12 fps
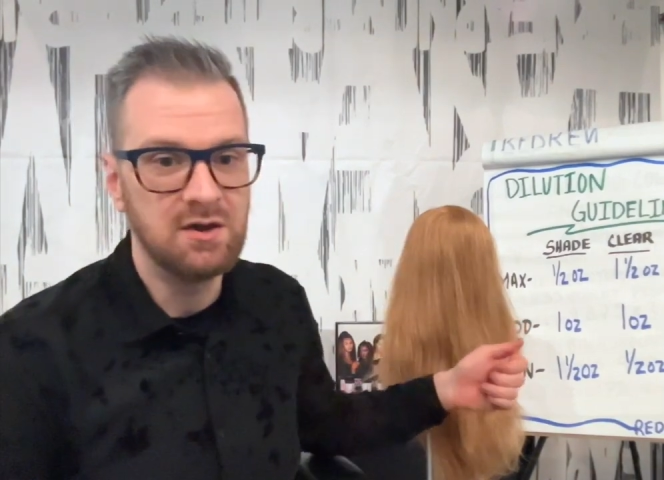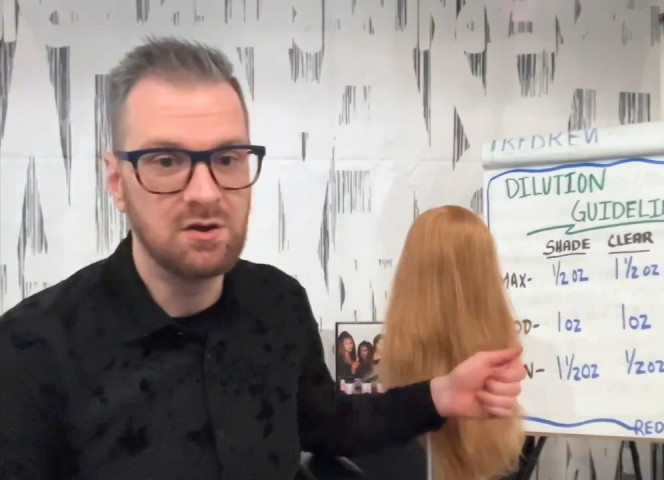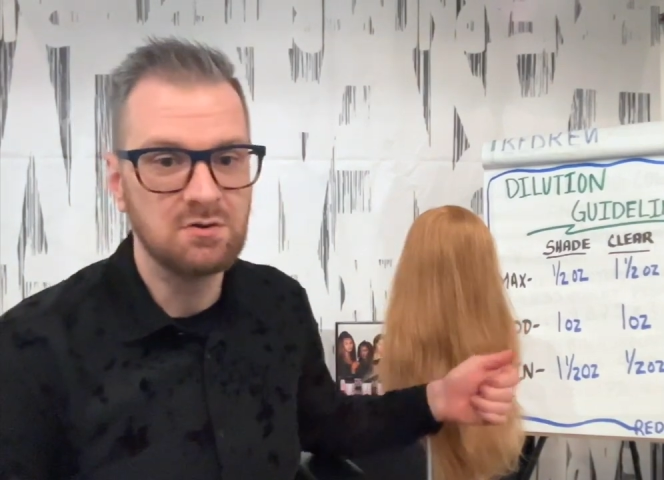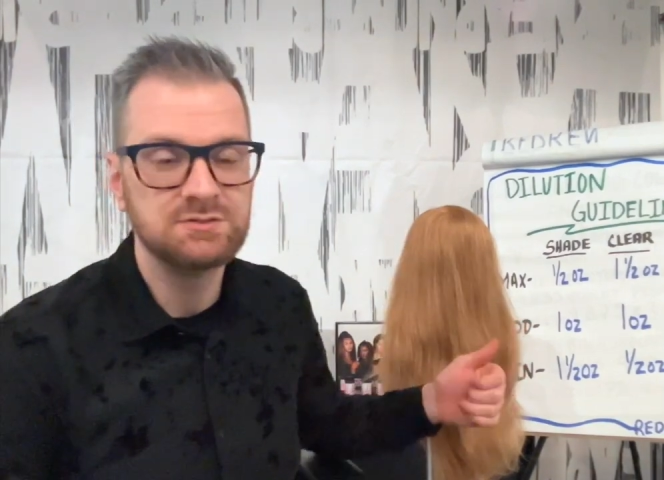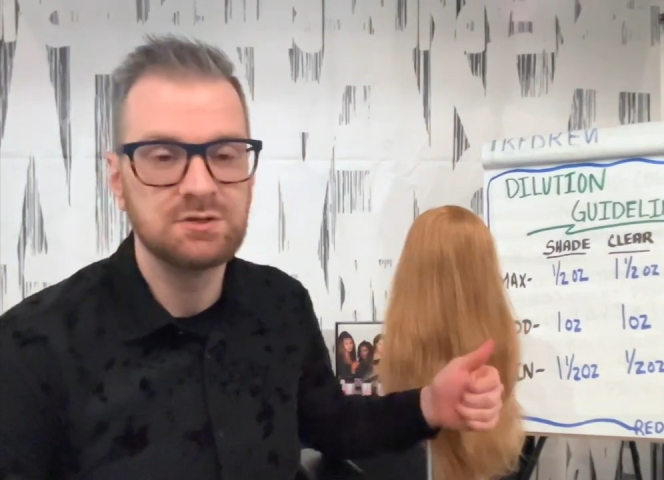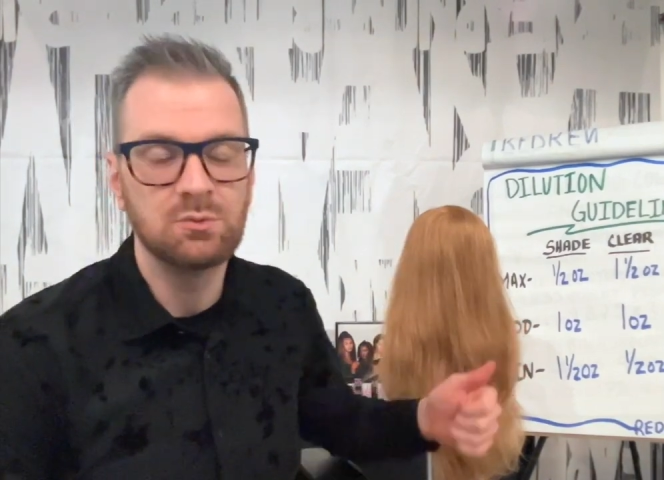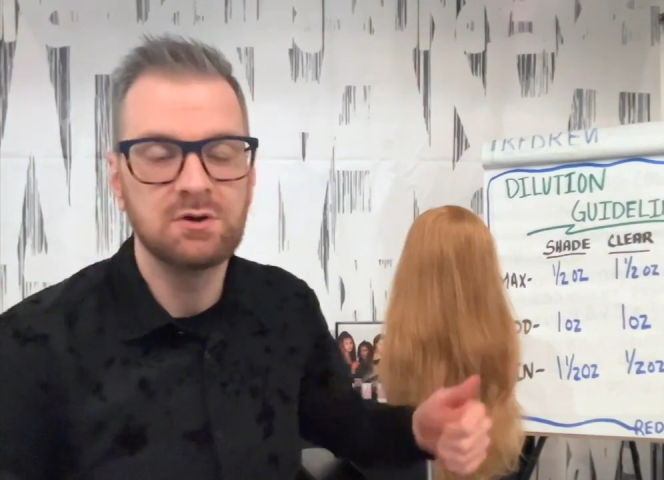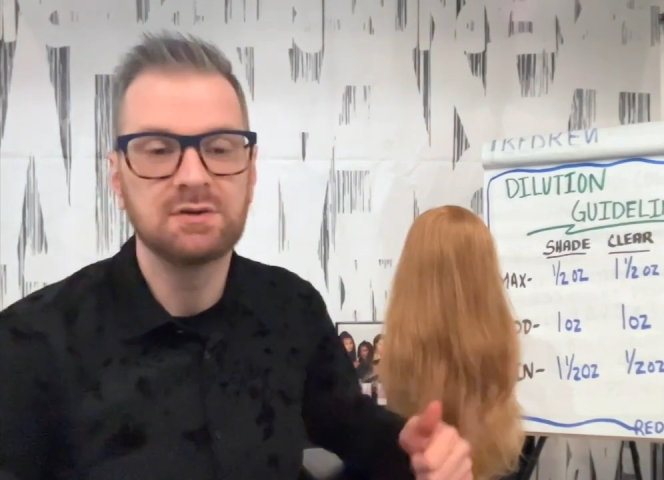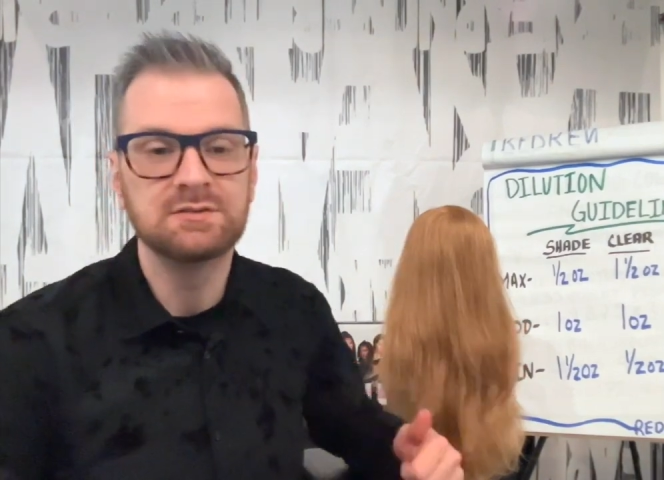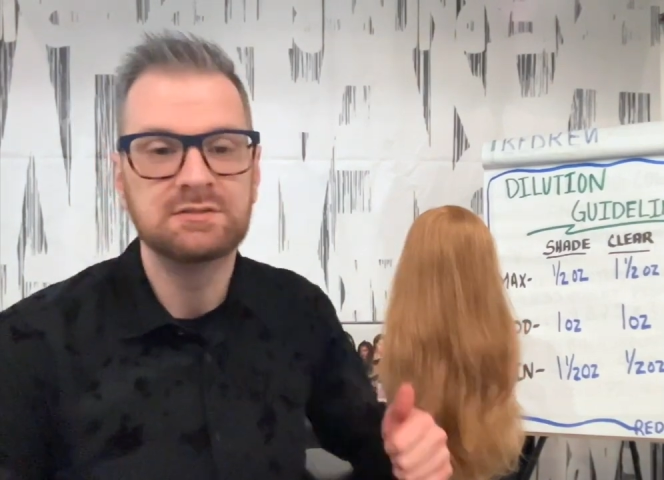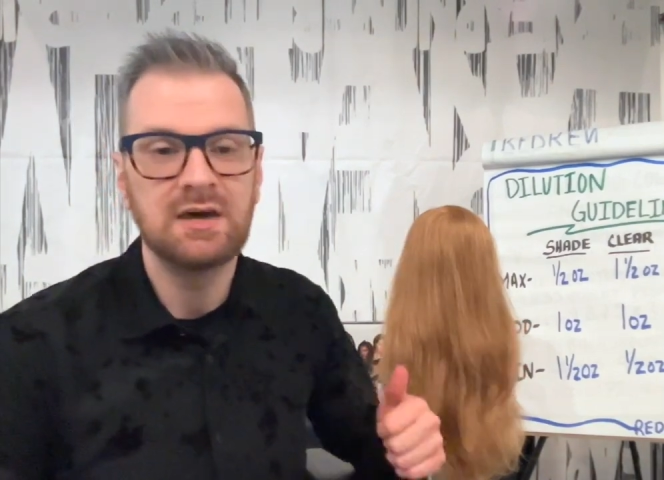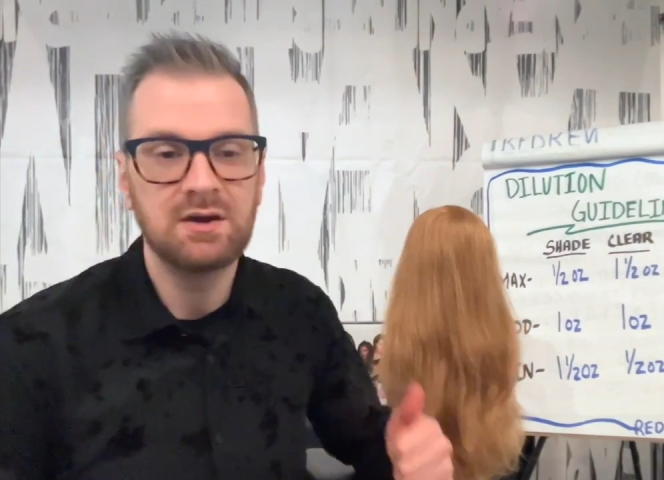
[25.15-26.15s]
here so we
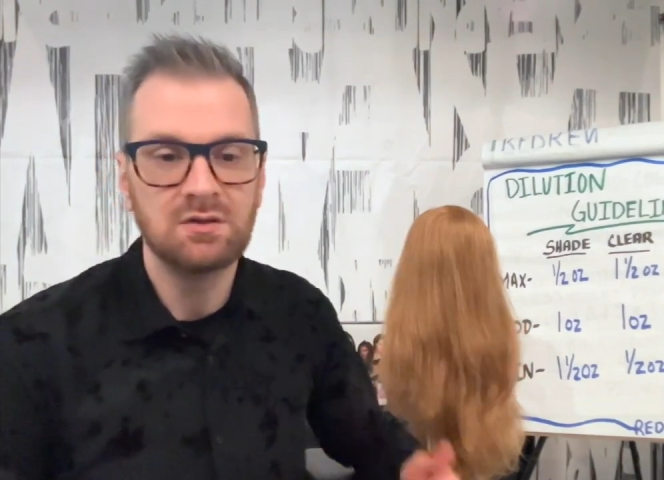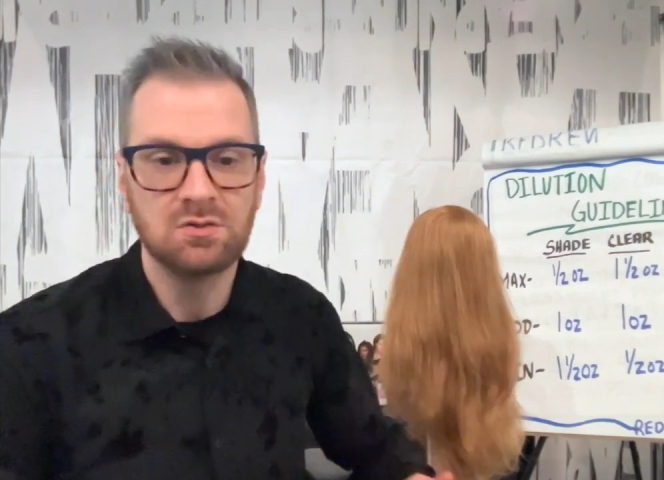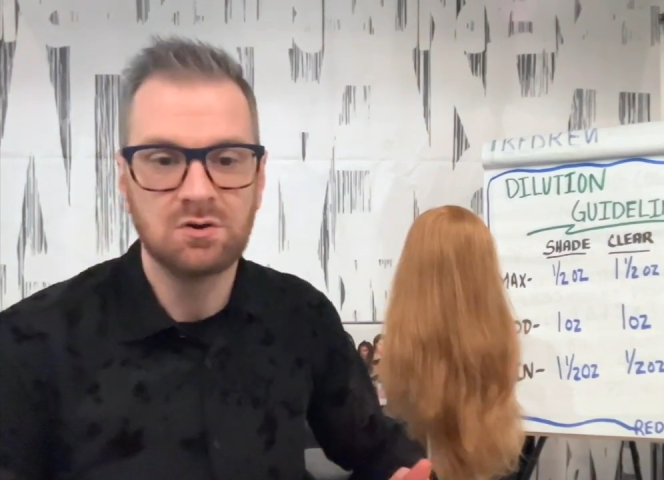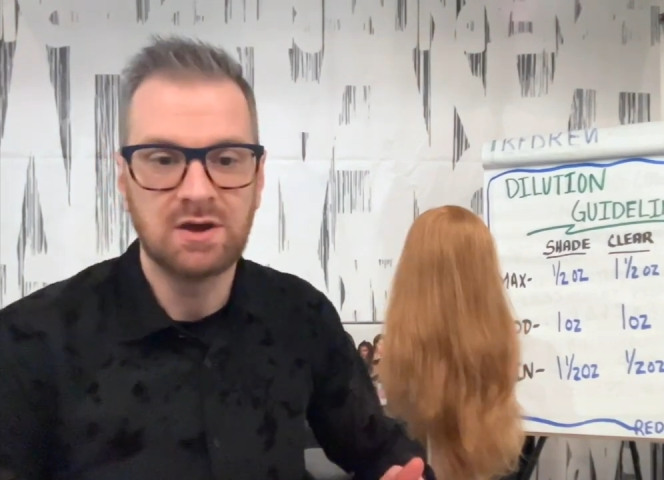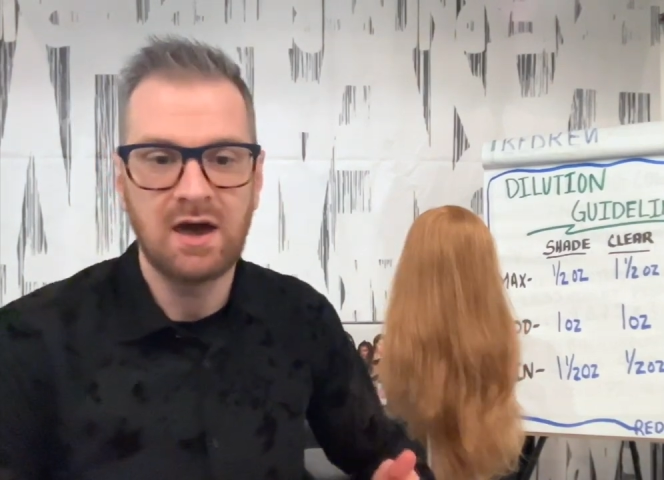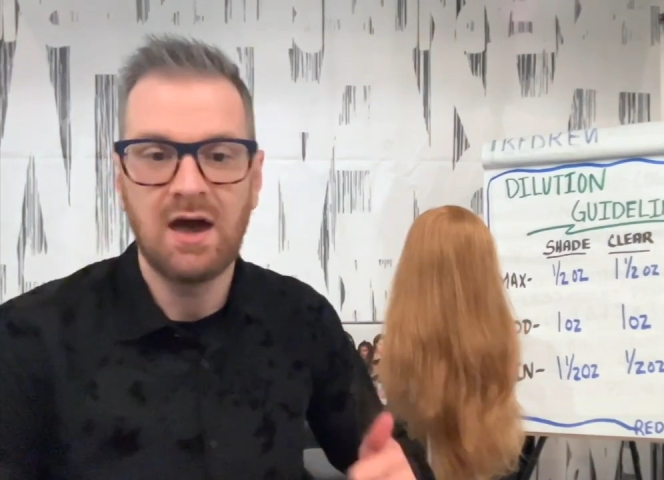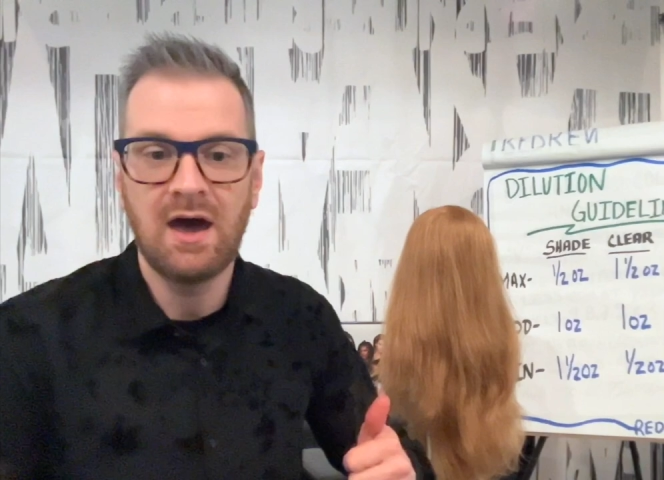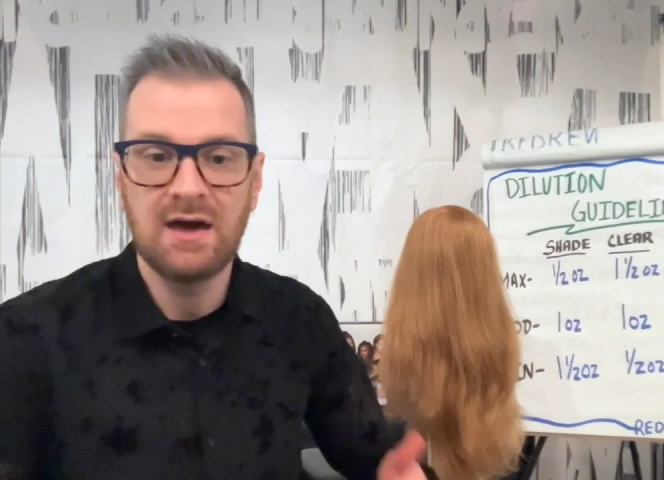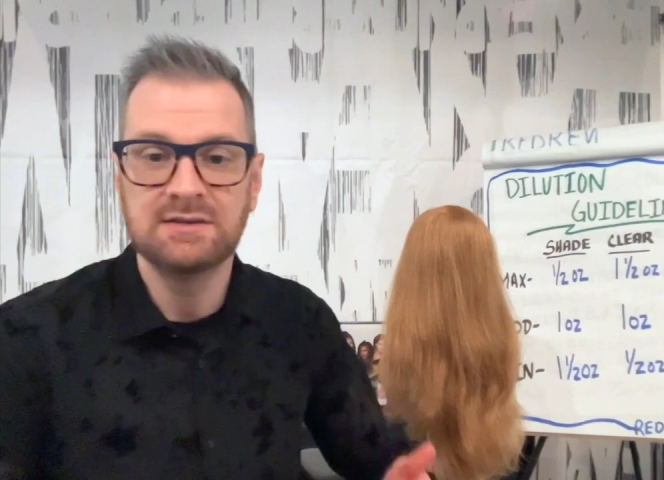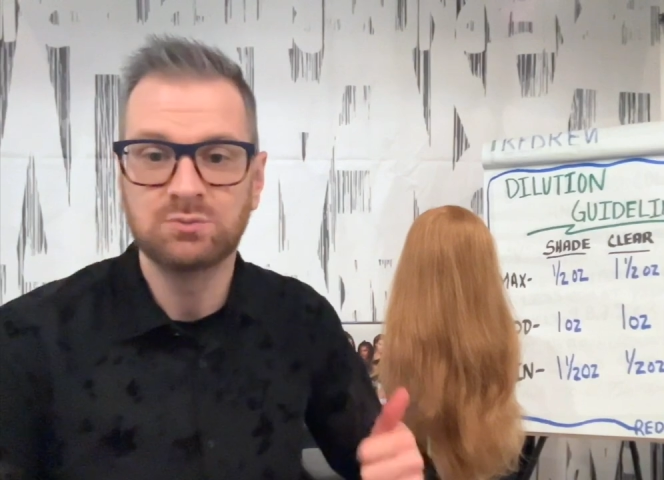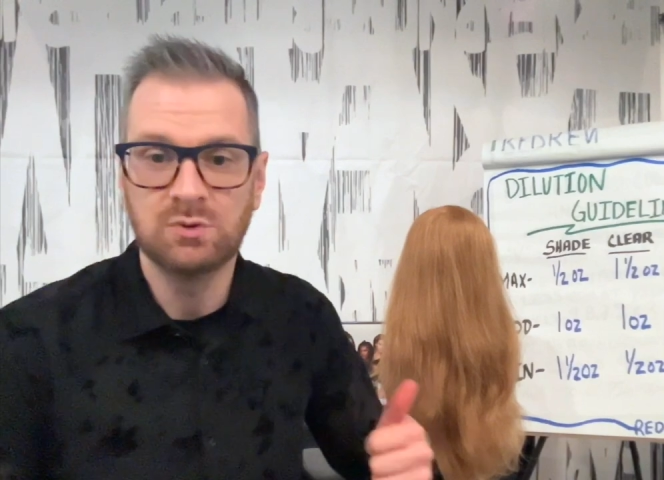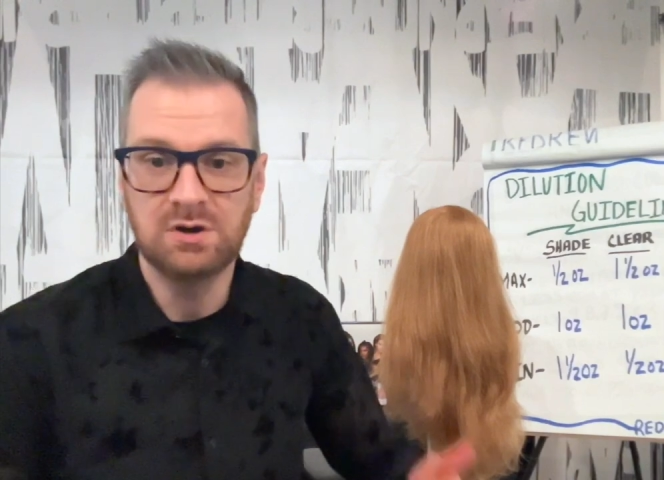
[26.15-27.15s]
can take a look at
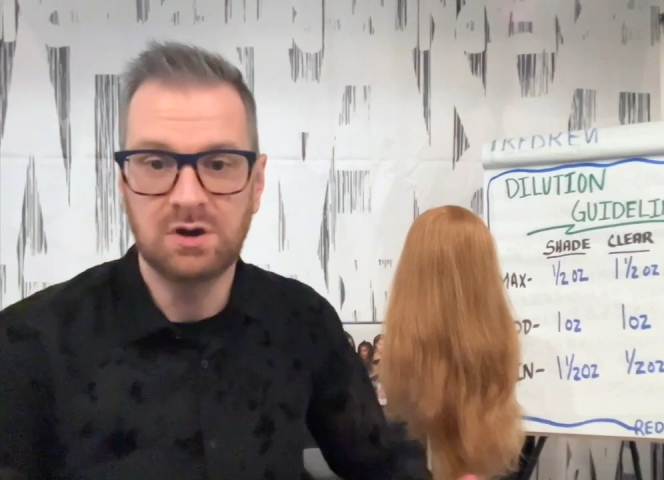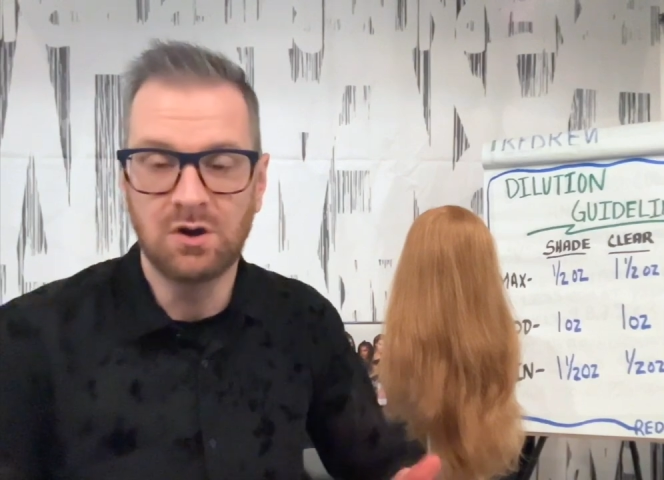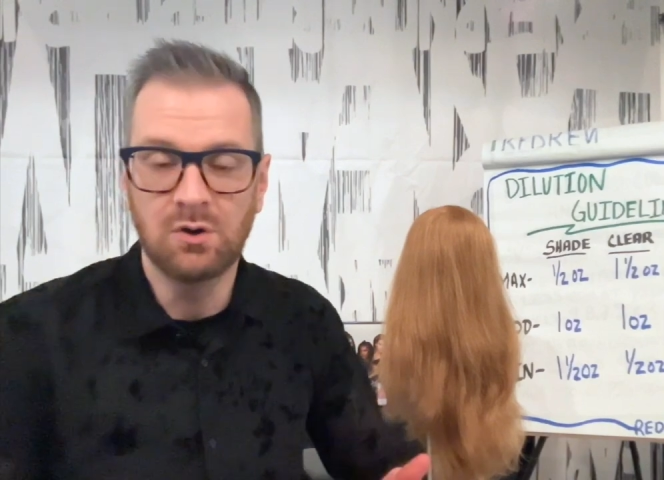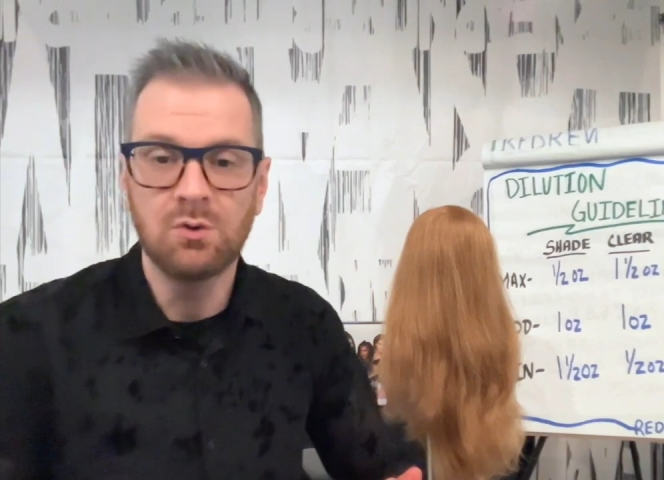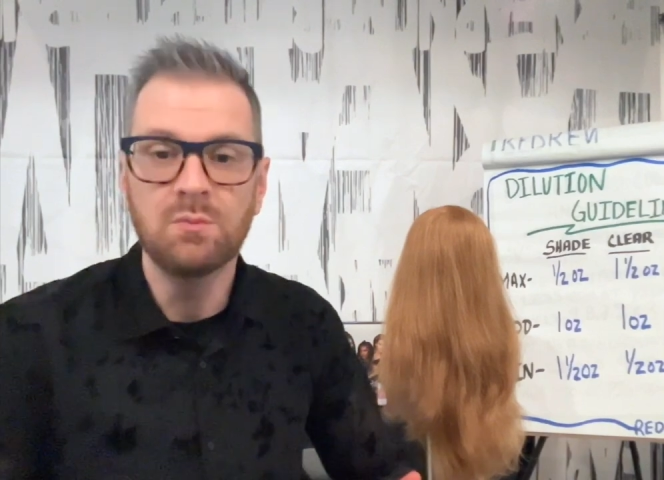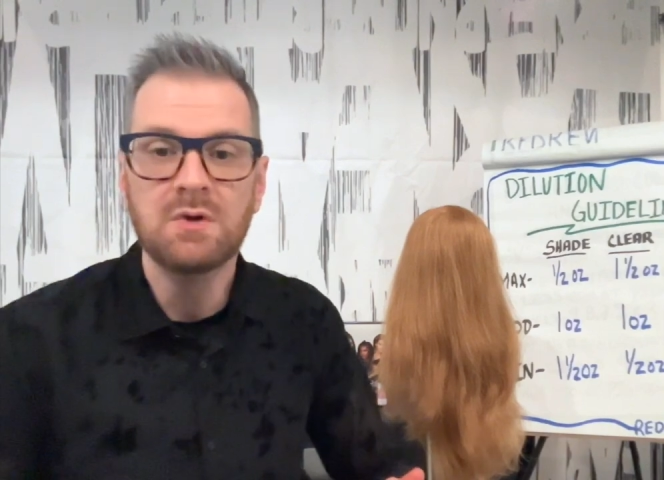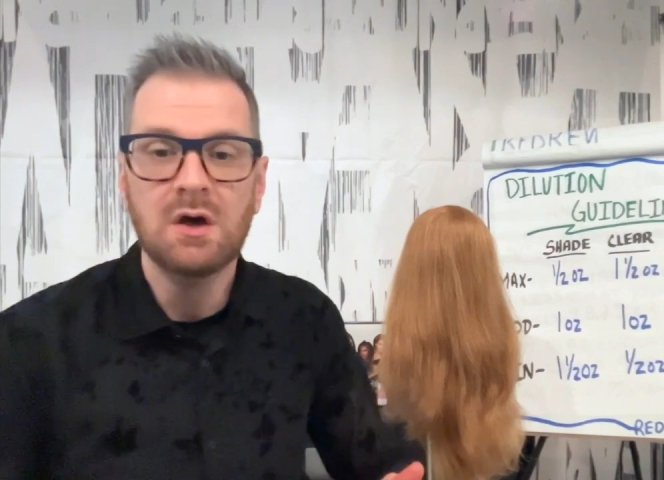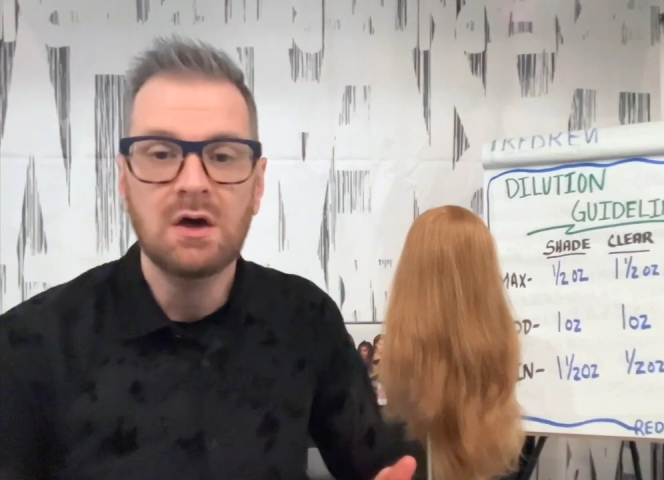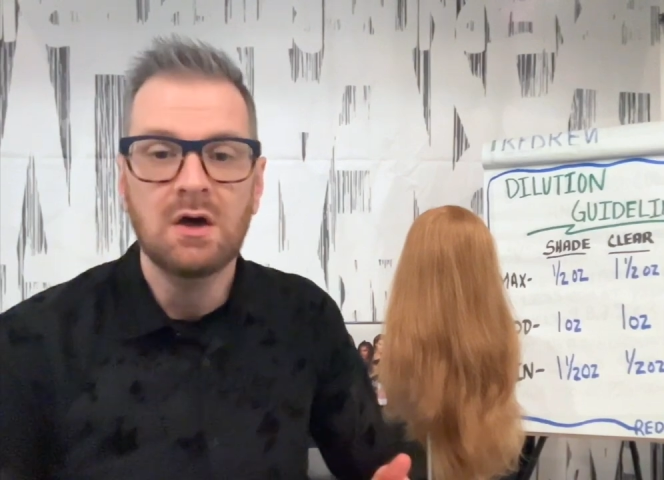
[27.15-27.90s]
as we go.